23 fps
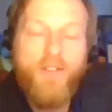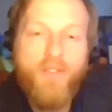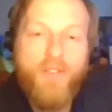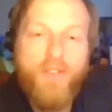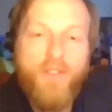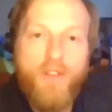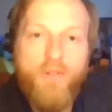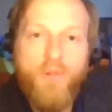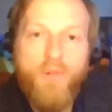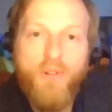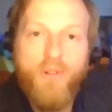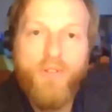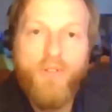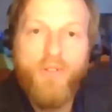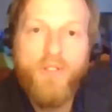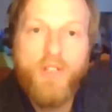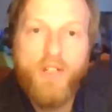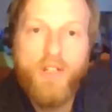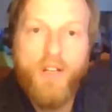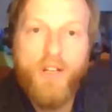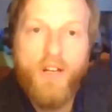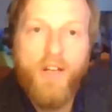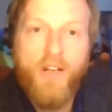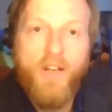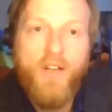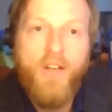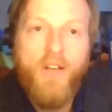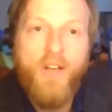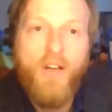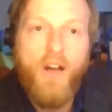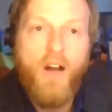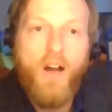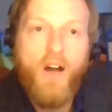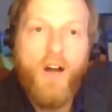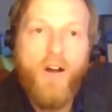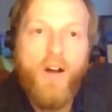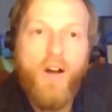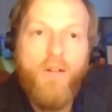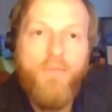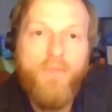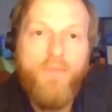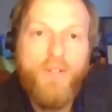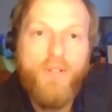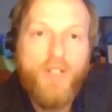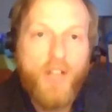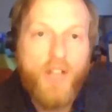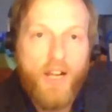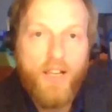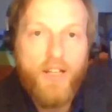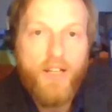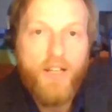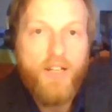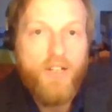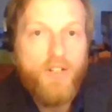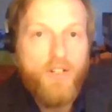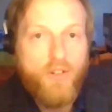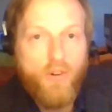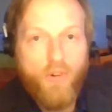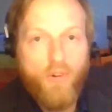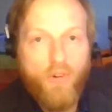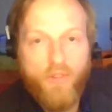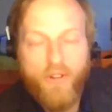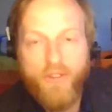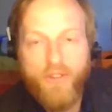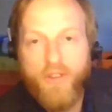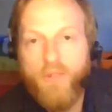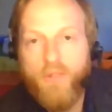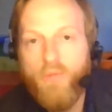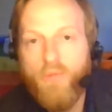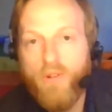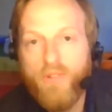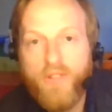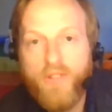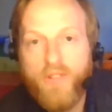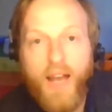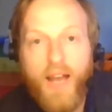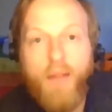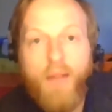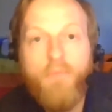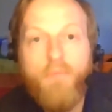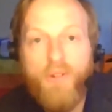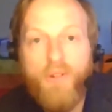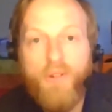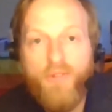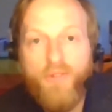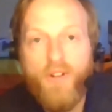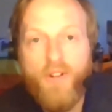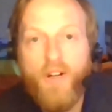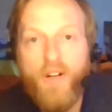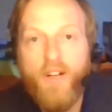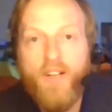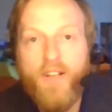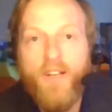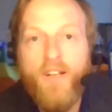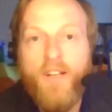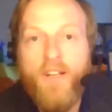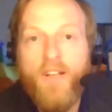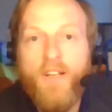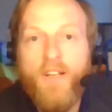either they want to challenge or that they want to amplify?